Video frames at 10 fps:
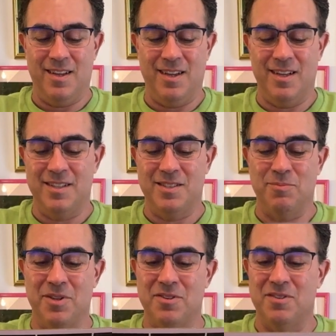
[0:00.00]
And some
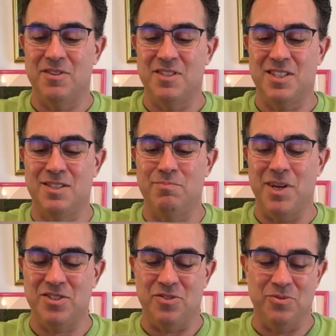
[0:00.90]
other
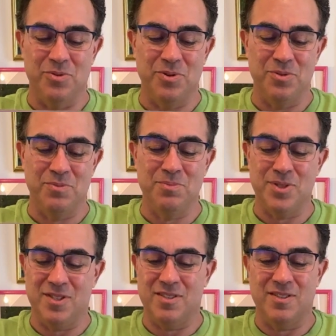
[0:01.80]
special
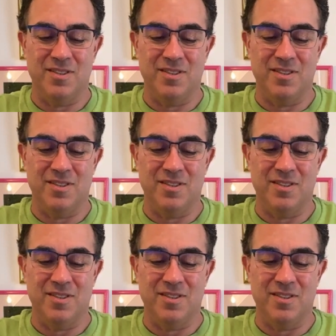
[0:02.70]
rooms.